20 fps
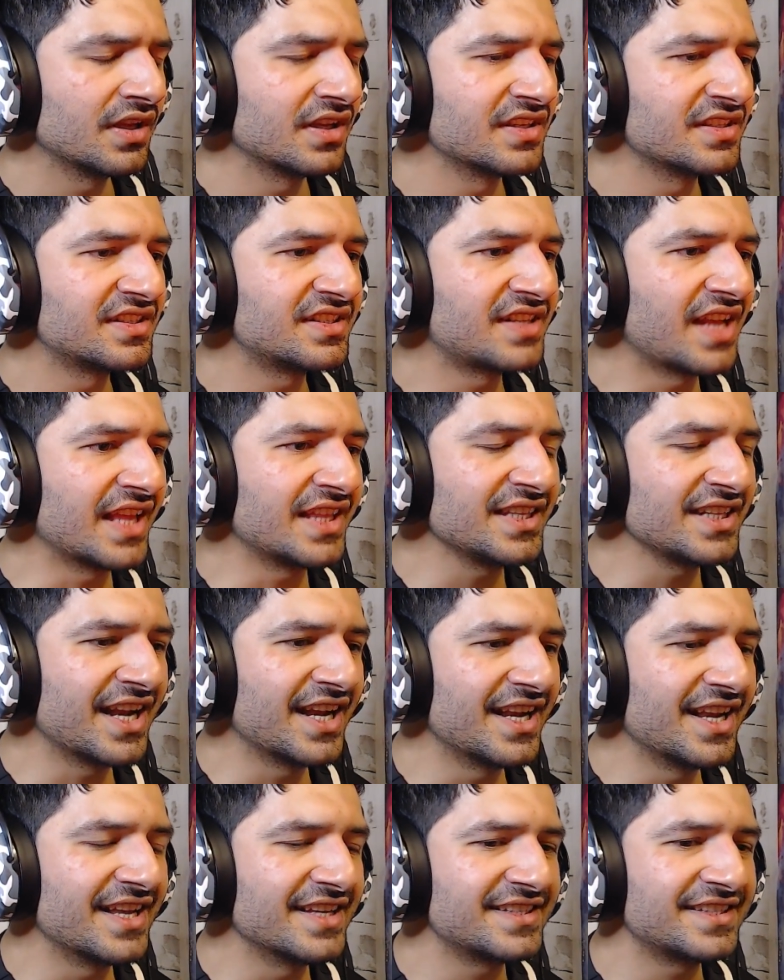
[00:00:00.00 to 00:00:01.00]

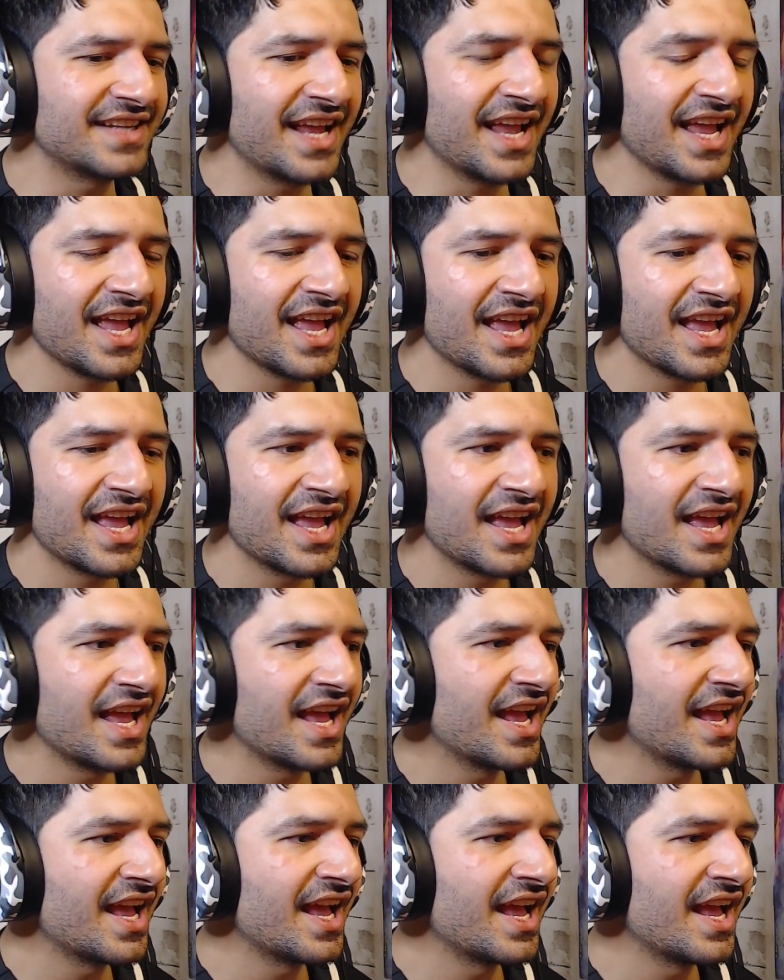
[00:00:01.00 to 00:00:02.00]
Sadinanese.
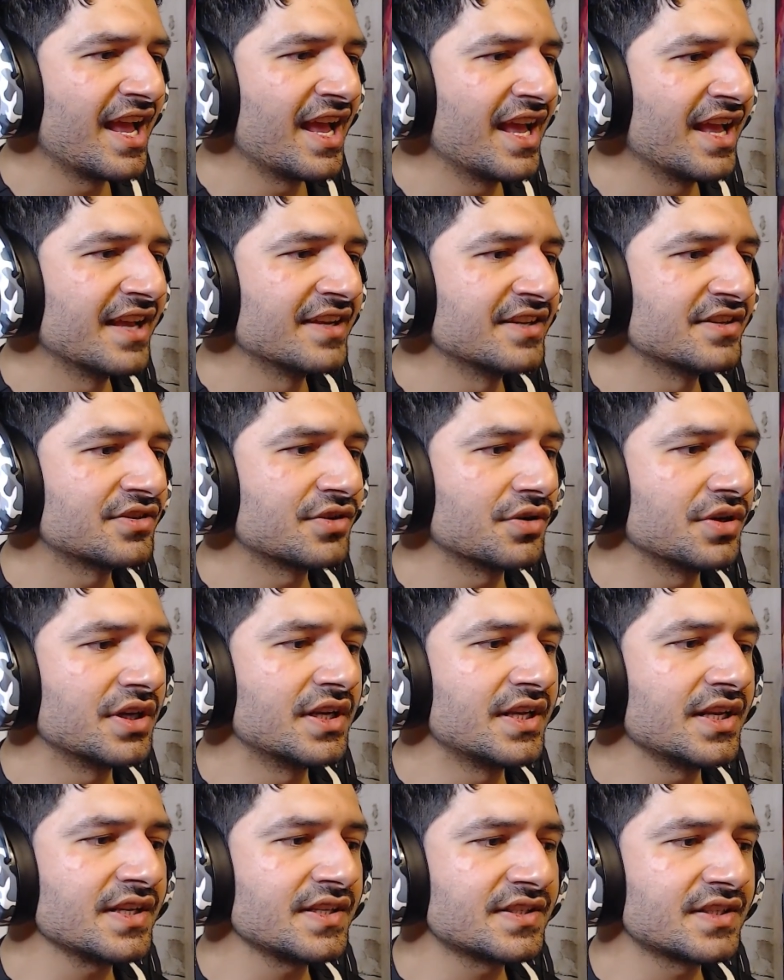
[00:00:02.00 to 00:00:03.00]
So it
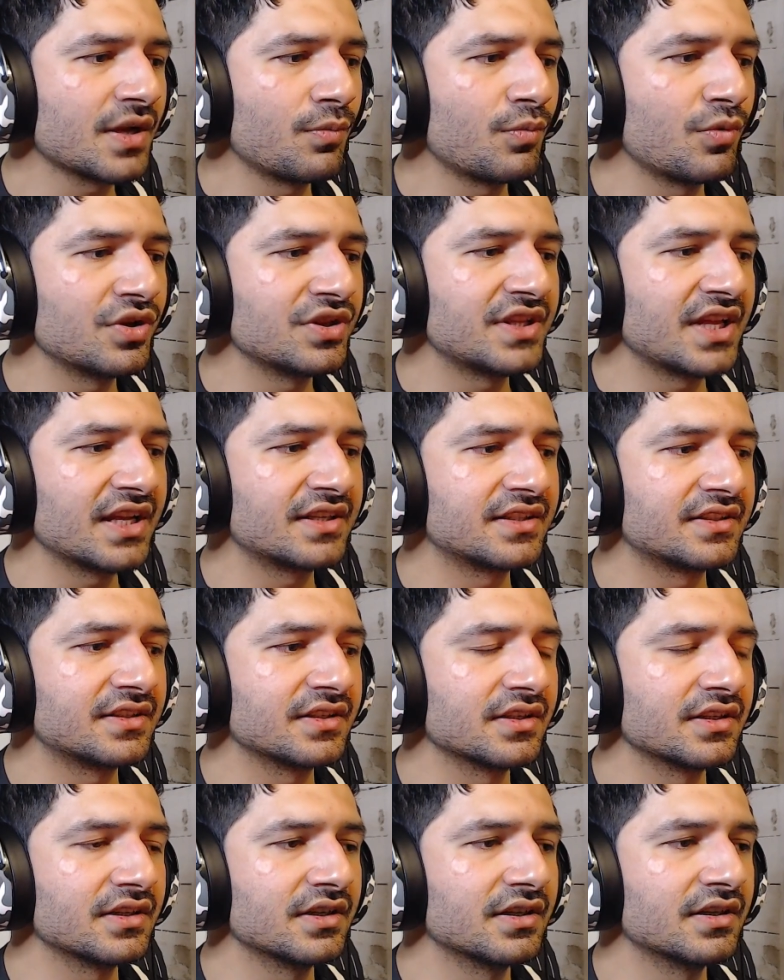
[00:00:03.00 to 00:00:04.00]
is someone that
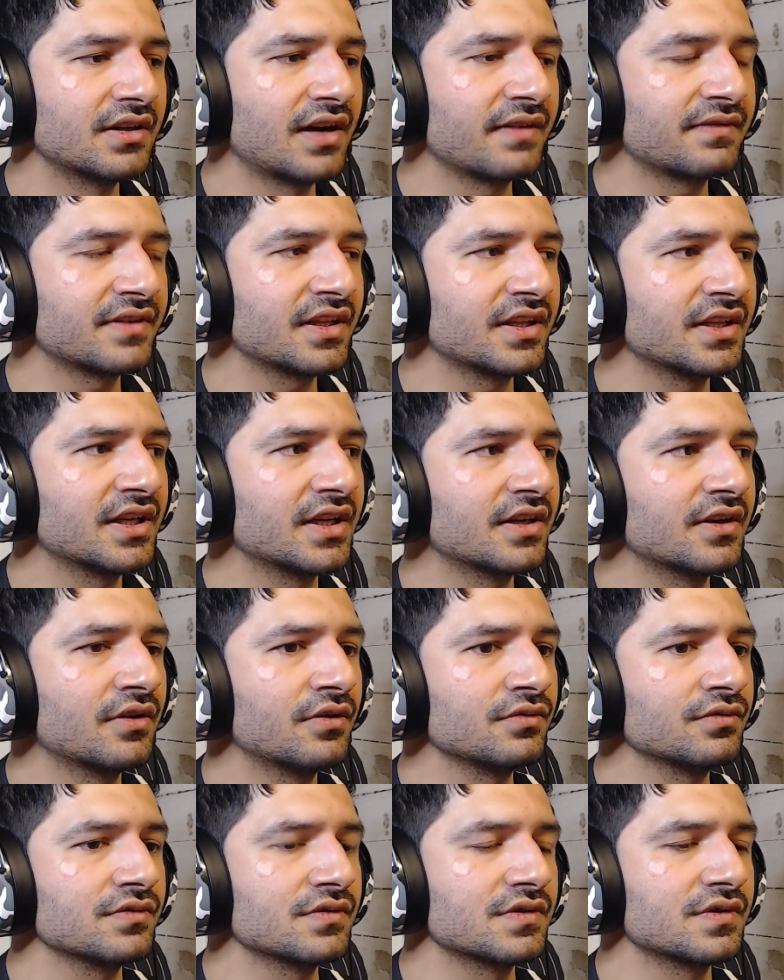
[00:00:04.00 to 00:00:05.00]
Raphtalia
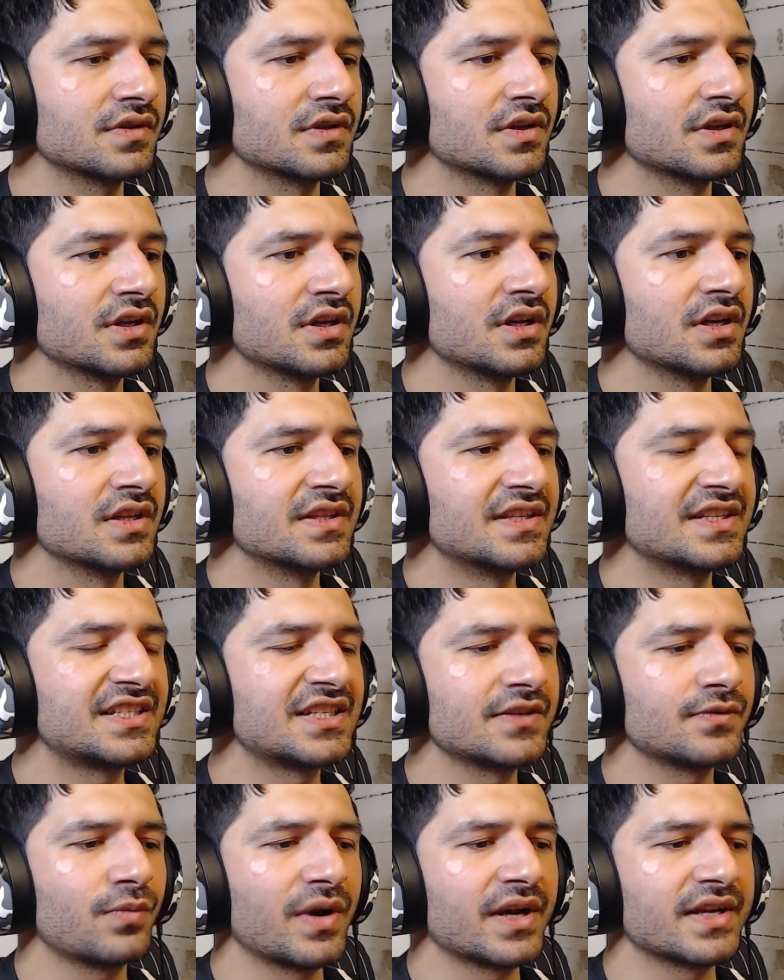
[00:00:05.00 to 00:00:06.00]
knows. This
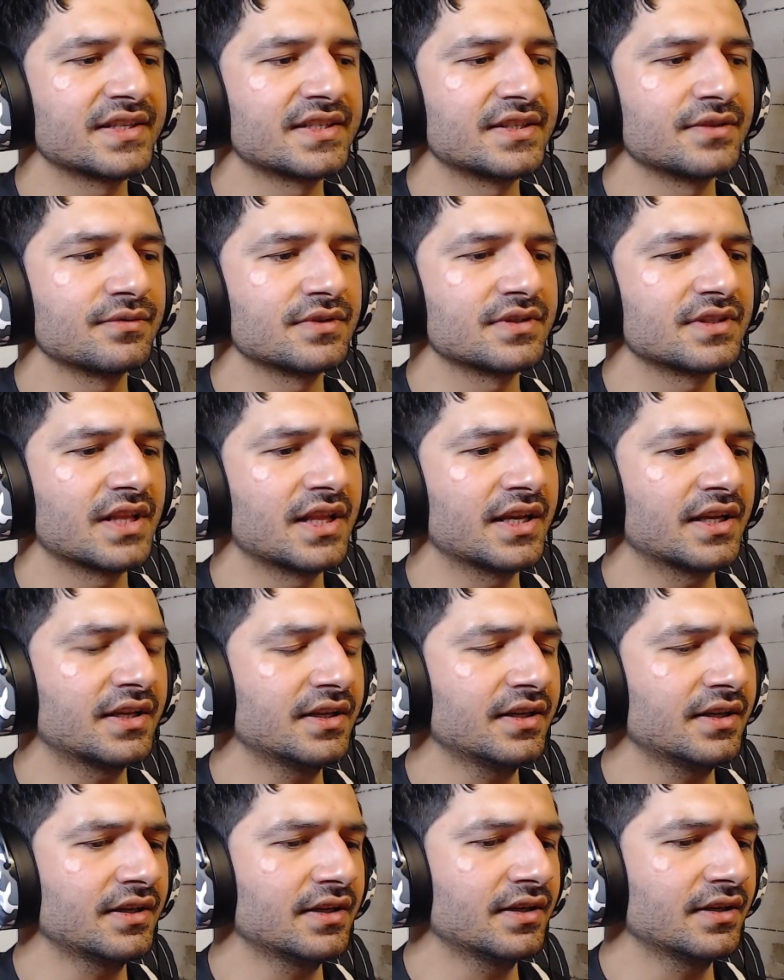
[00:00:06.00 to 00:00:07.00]
is why she was like,
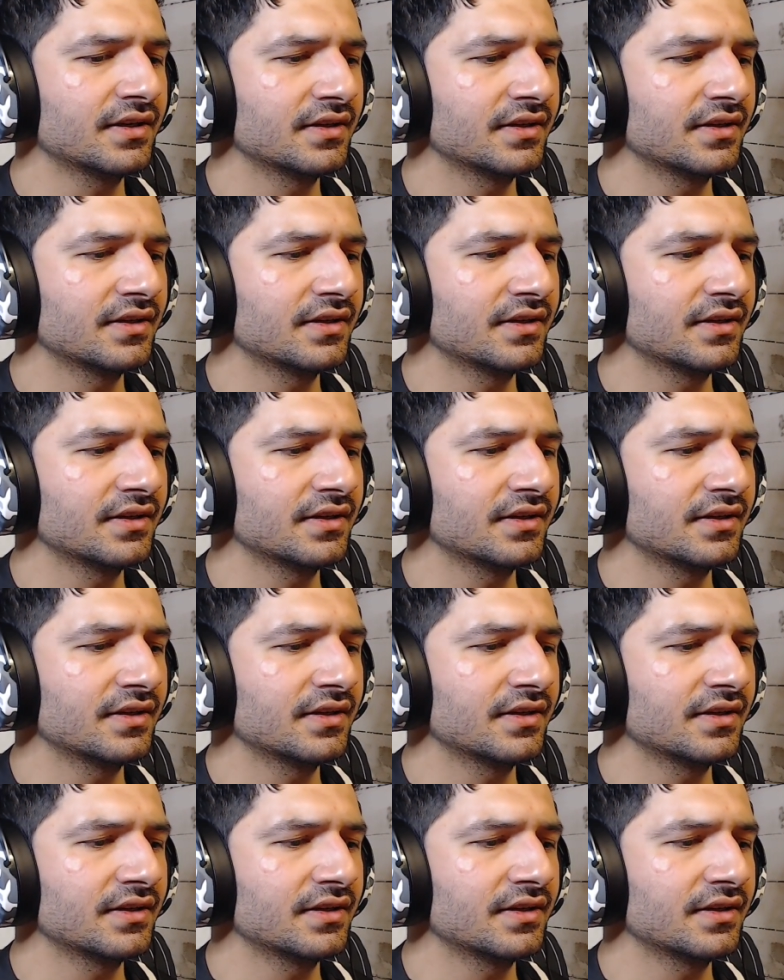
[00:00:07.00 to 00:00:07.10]
I